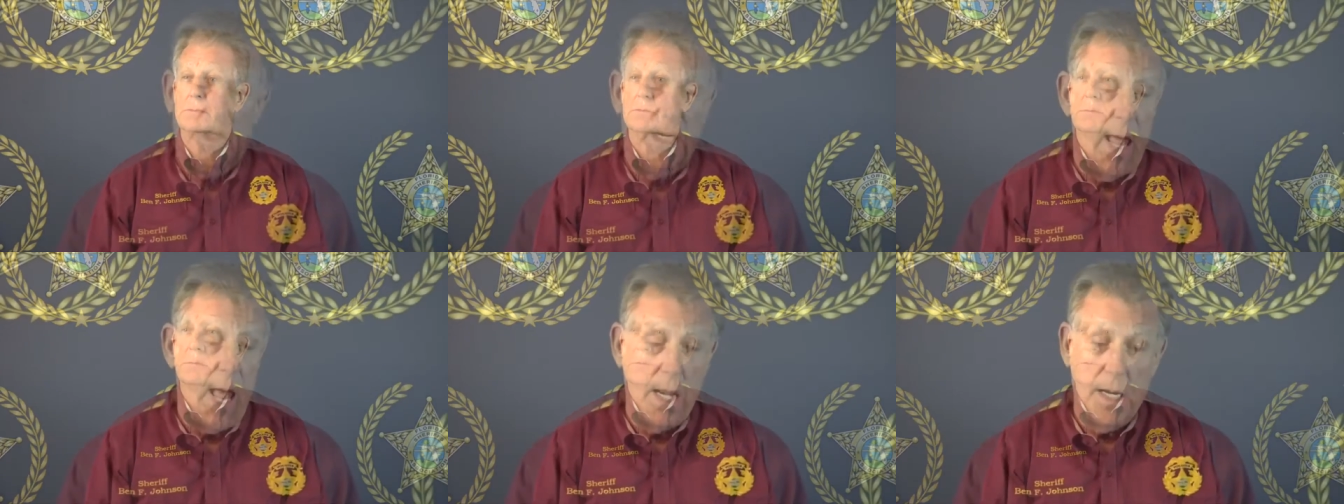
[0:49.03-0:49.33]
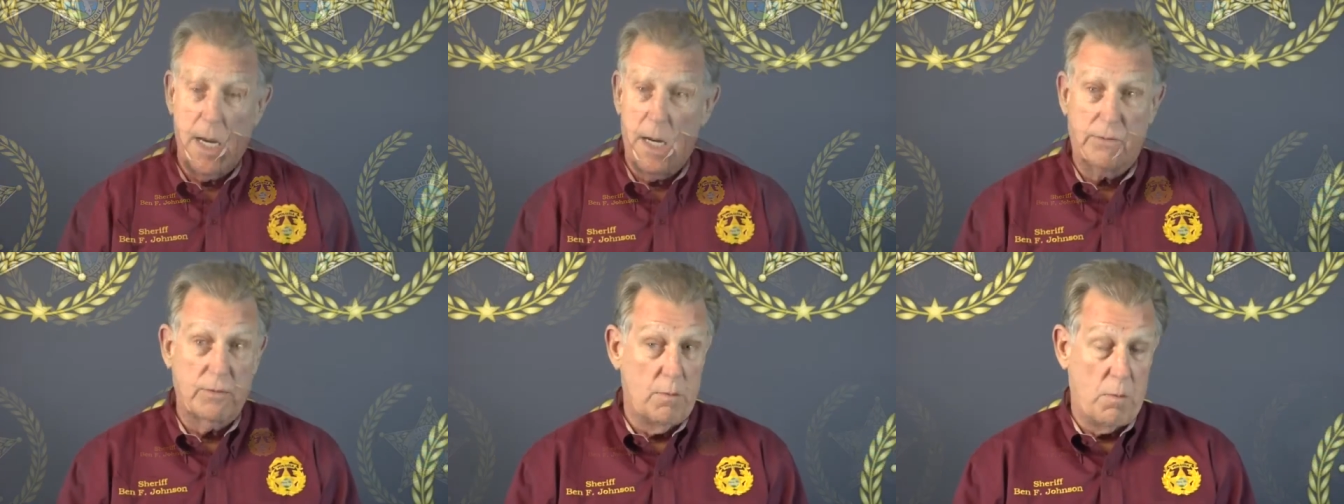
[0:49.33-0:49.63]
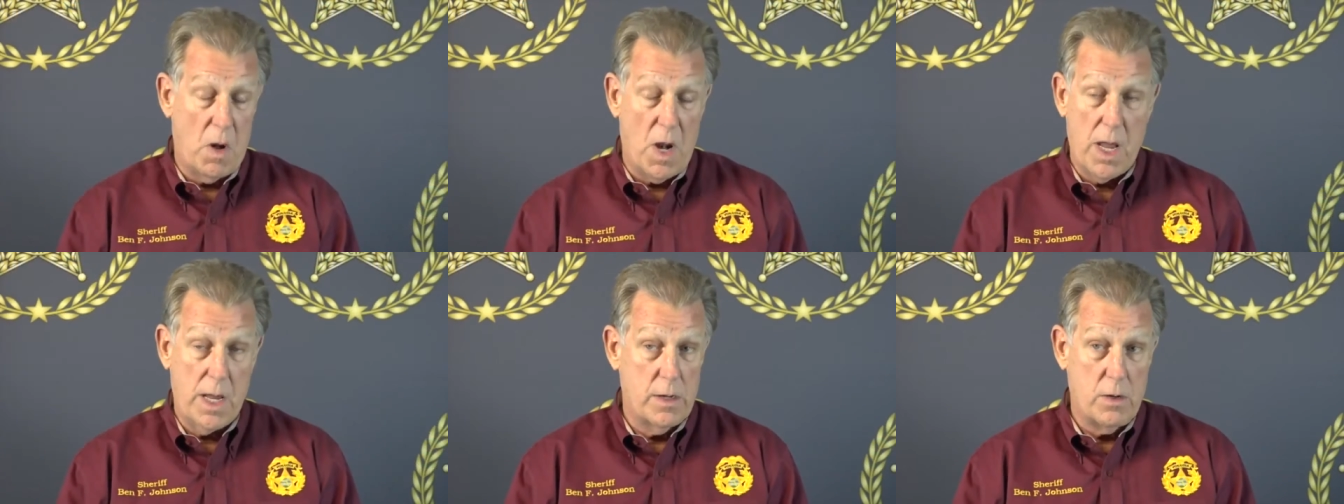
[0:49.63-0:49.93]
I never
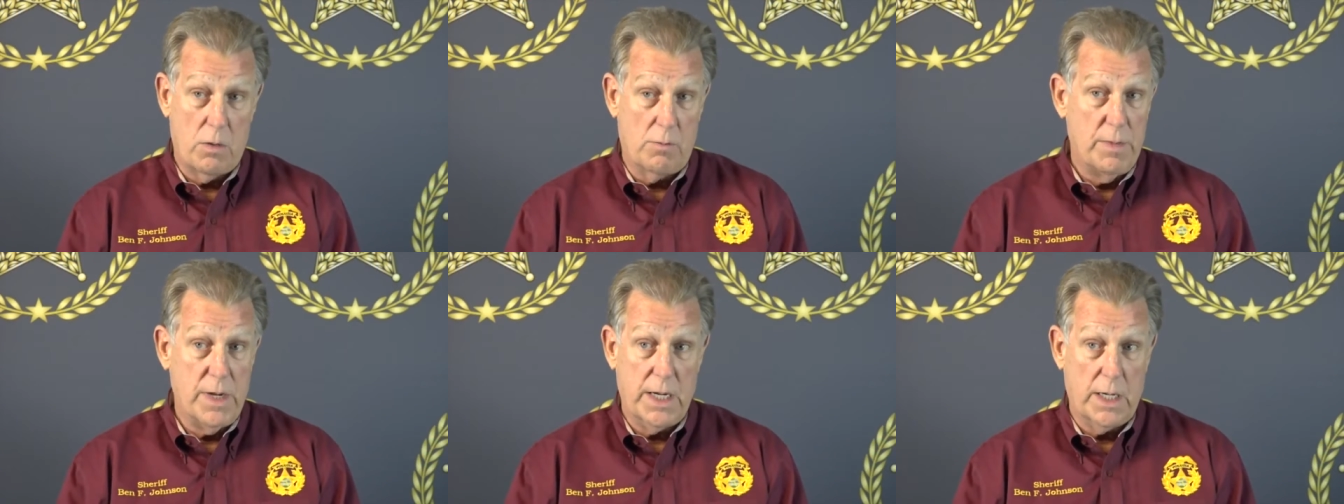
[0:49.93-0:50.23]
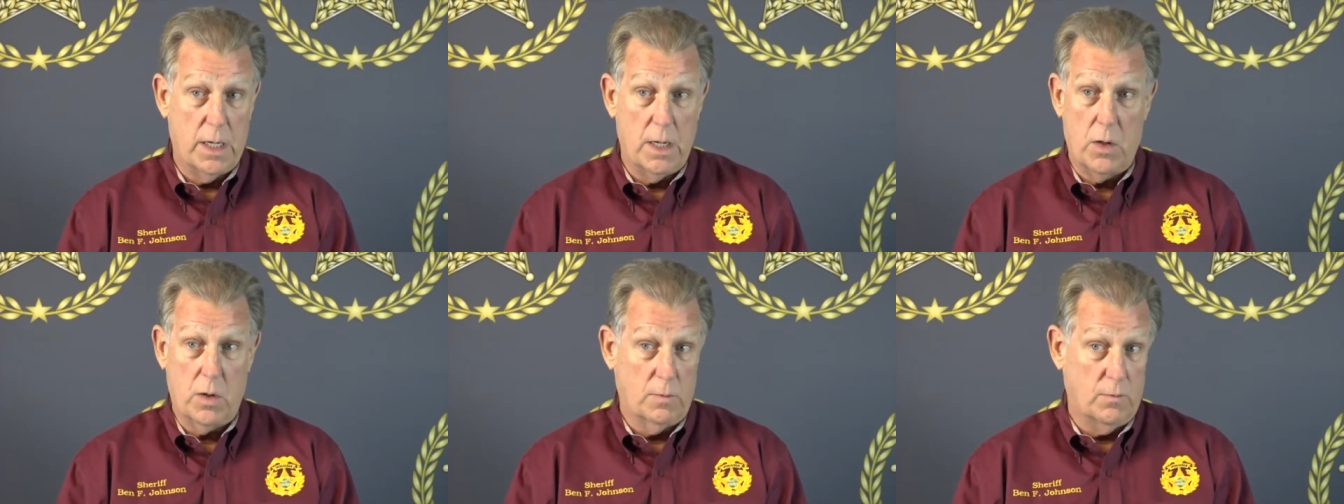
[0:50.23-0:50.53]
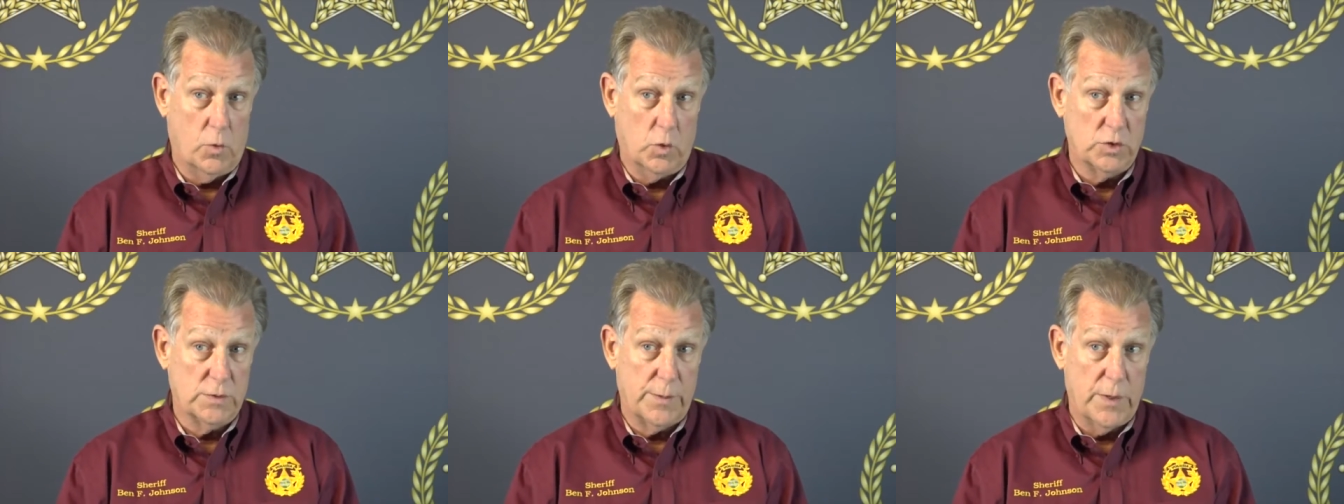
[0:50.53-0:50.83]
planned on being a law
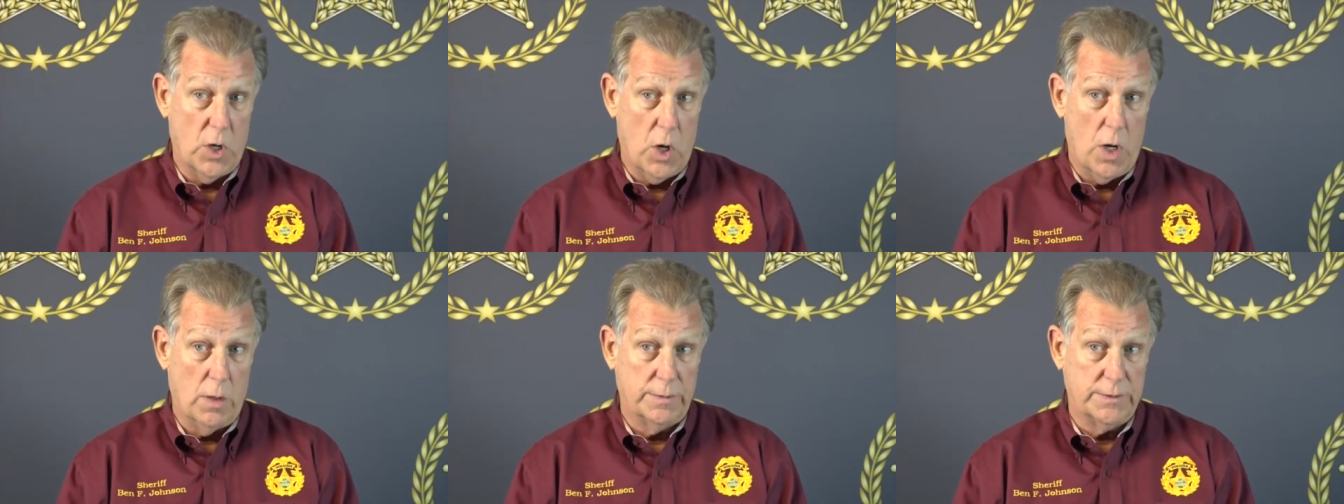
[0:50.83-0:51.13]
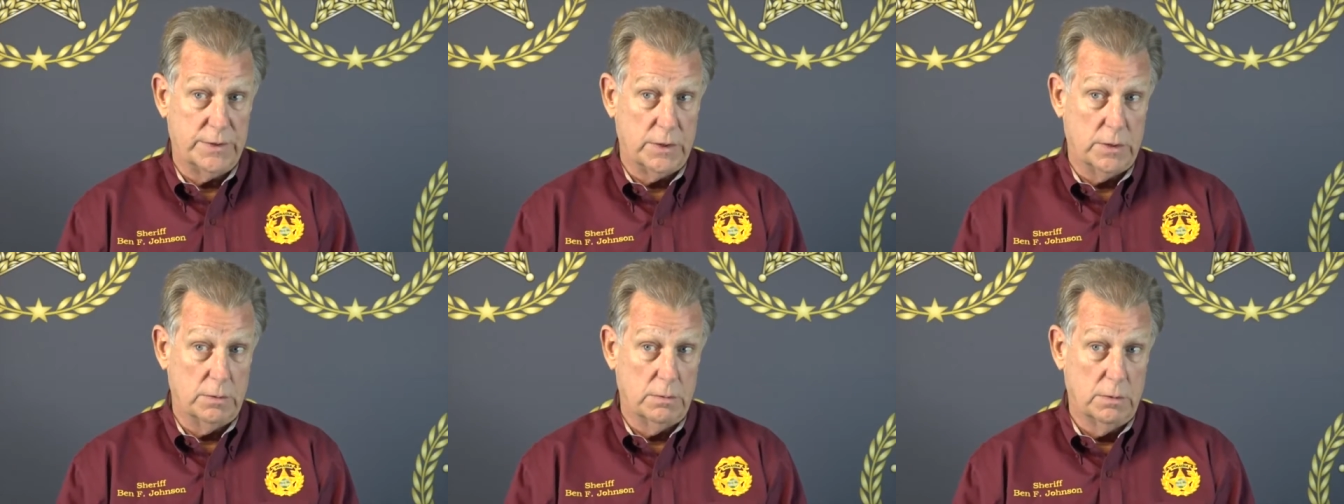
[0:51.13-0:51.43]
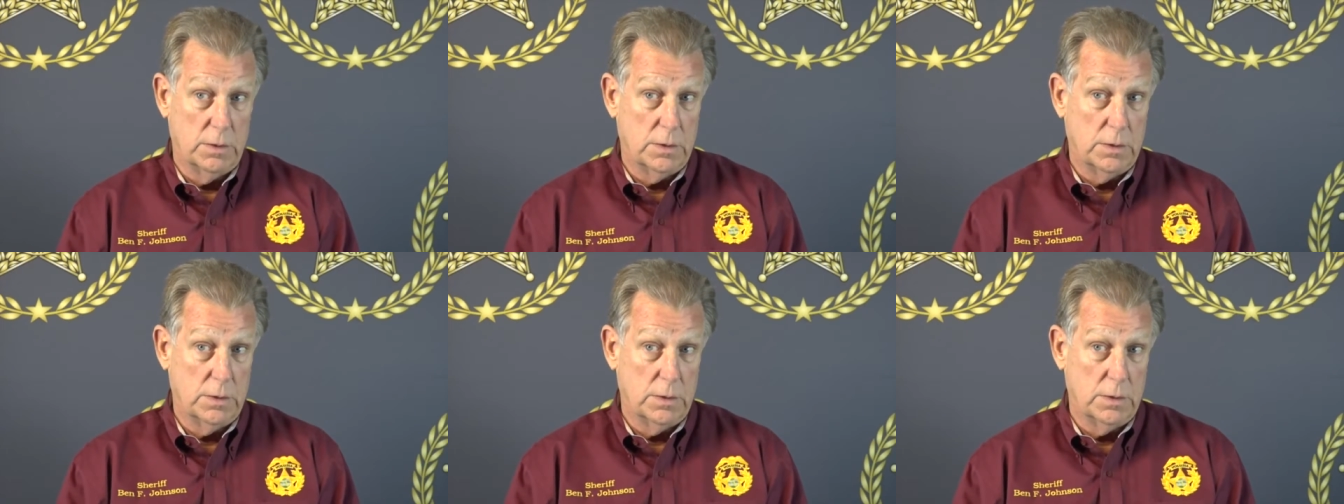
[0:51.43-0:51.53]
enforcement officer.